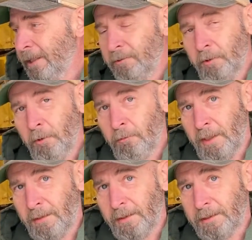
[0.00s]
a tune
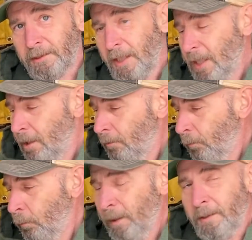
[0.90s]
on this
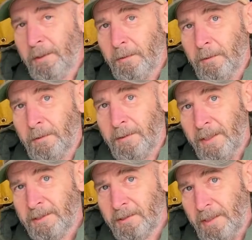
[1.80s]
with
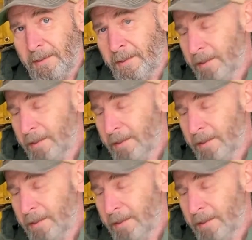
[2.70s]
this in